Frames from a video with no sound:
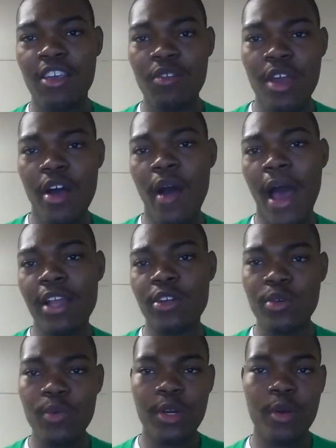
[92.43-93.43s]
I
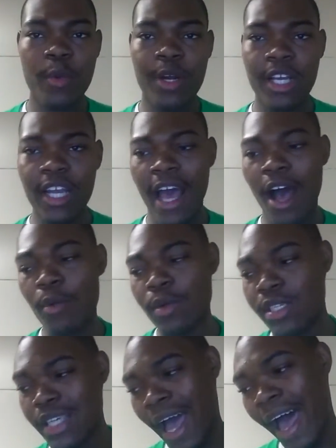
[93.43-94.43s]
do want to work it out with
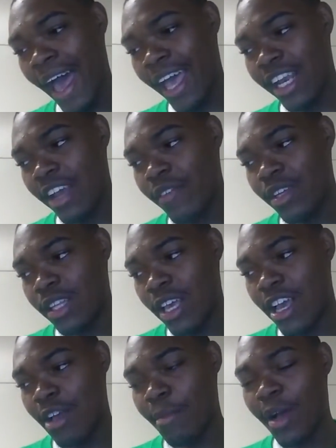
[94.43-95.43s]
Sky and
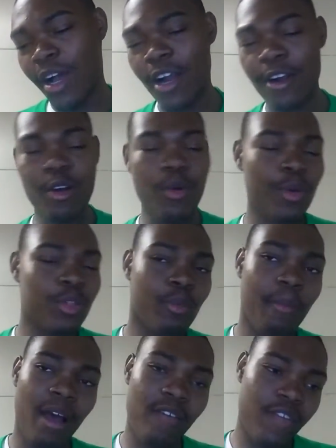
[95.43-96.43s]
everything, but her going through
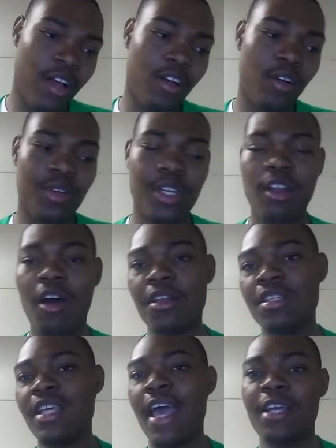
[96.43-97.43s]
my phone and all
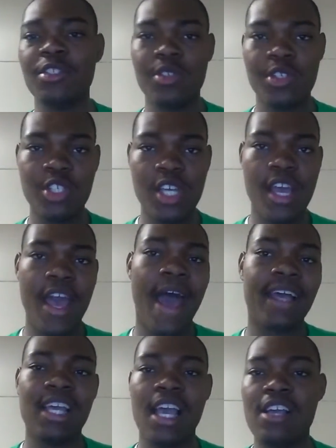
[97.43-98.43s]
this extra shit, I
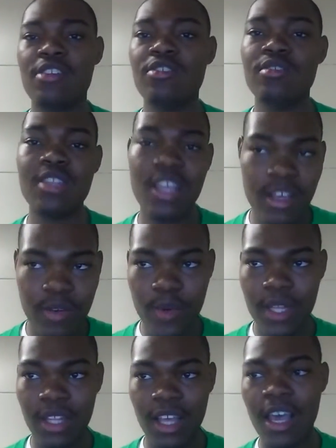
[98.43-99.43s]
can't deal
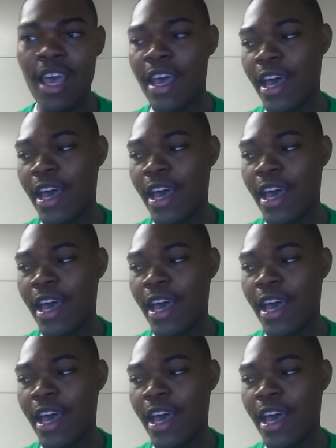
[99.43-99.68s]
with it.